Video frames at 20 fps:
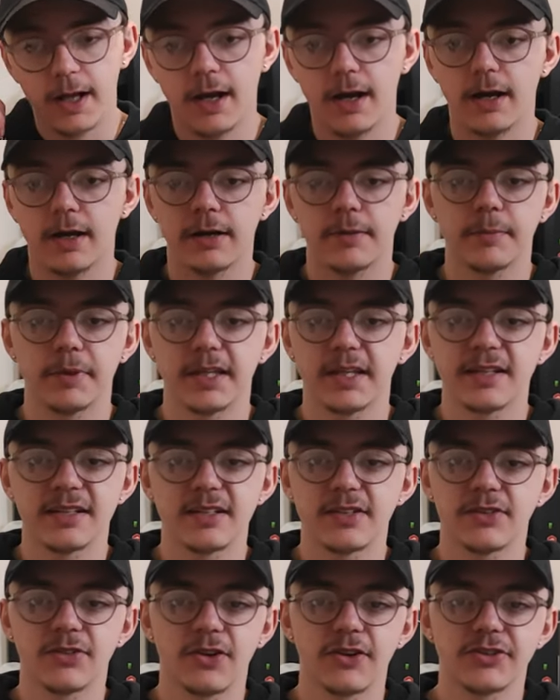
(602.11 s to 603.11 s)
uh, but
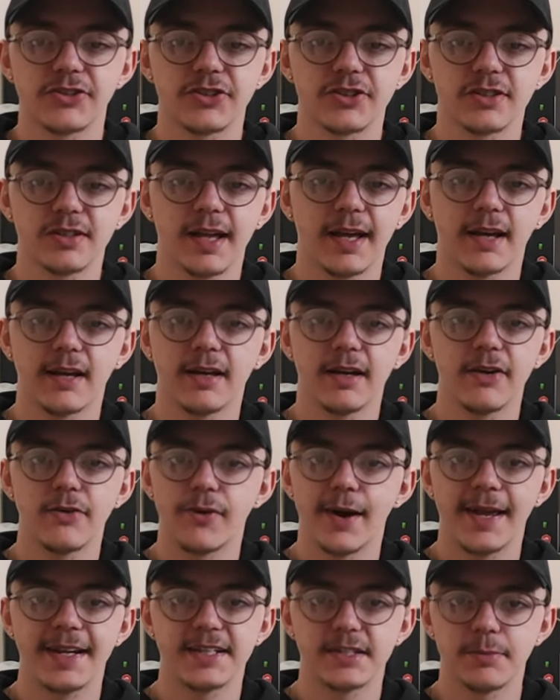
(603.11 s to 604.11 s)
this is not just like a
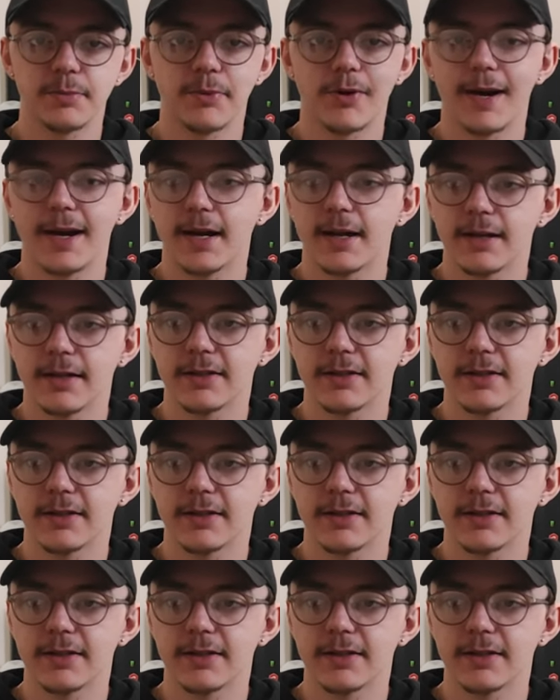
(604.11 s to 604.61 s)
rest break.